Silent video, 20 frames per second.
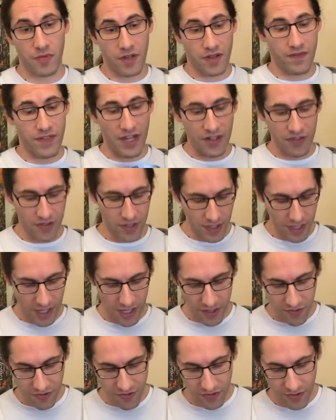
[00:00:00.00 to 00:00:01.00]
If that's the
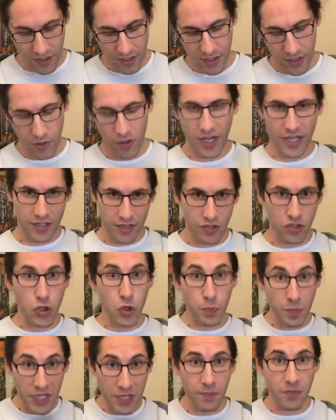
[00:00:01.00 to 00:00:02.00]
case, like the two
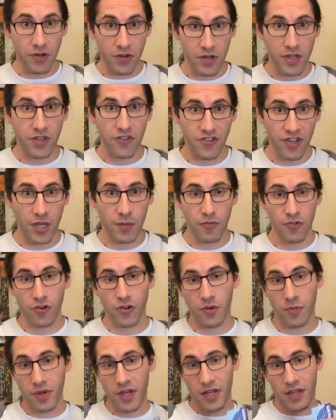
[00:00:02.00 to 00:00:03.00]
people are in the same
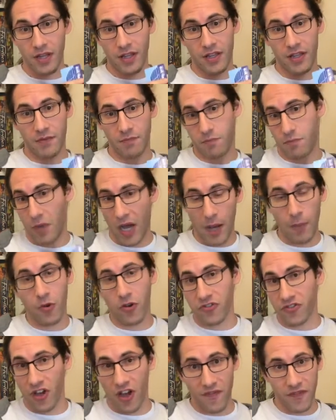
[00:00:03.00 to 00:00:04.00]
room, bomb
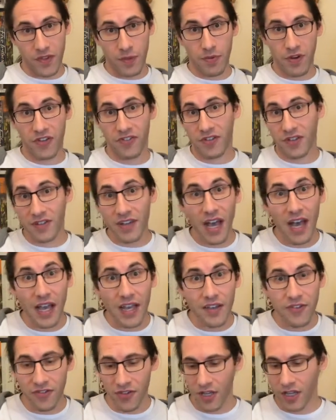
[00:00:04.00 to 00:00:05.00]
goes off and the president
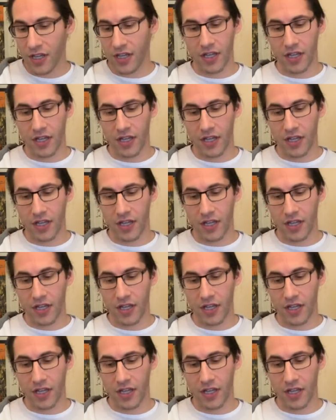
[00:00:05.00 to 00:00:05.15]
dies.